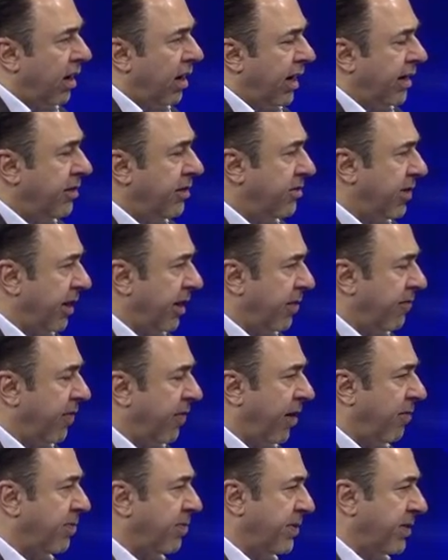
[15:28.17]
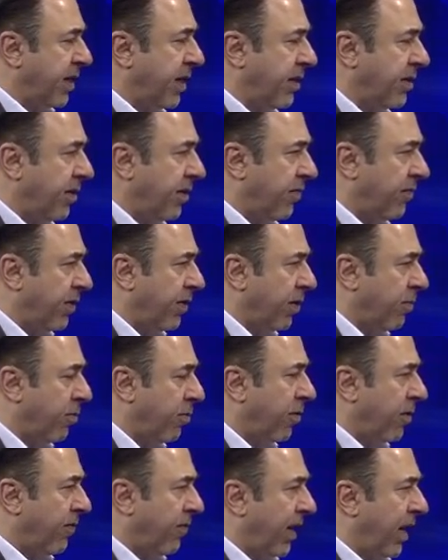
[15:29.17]
80 to 85 percent of the
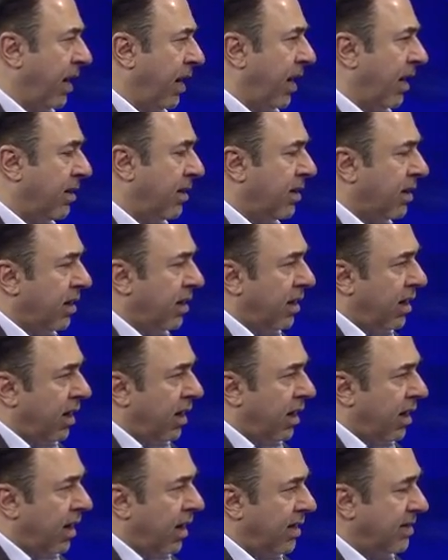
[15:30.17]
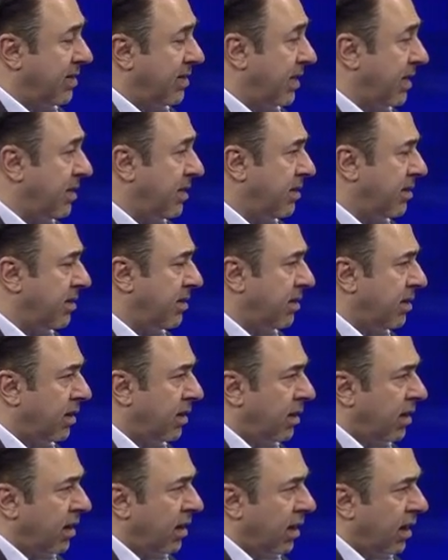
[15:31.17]
port of Eilat uh, has ceased
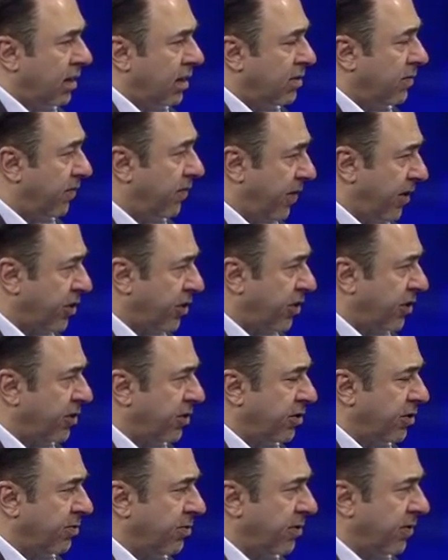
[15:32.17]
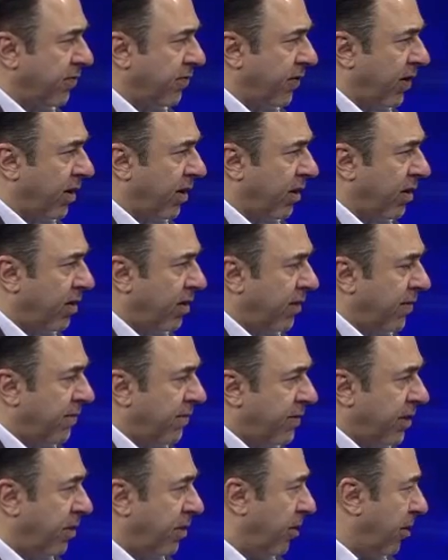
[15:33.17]
uh, to function in terms of uh,
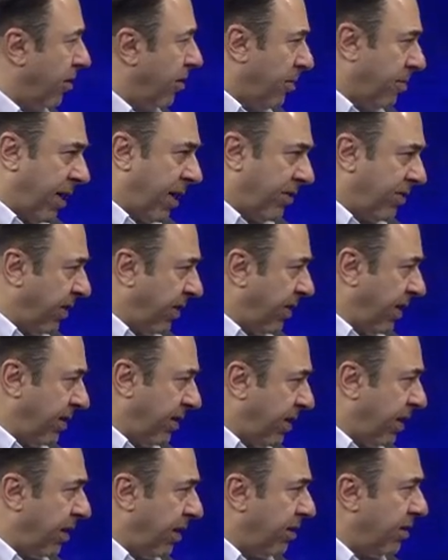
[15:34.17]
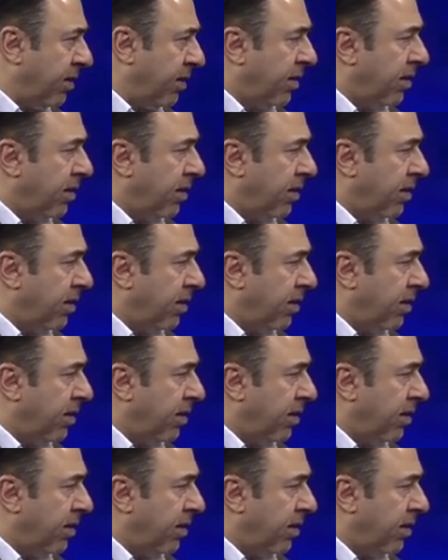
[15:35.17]
the little amount that they did.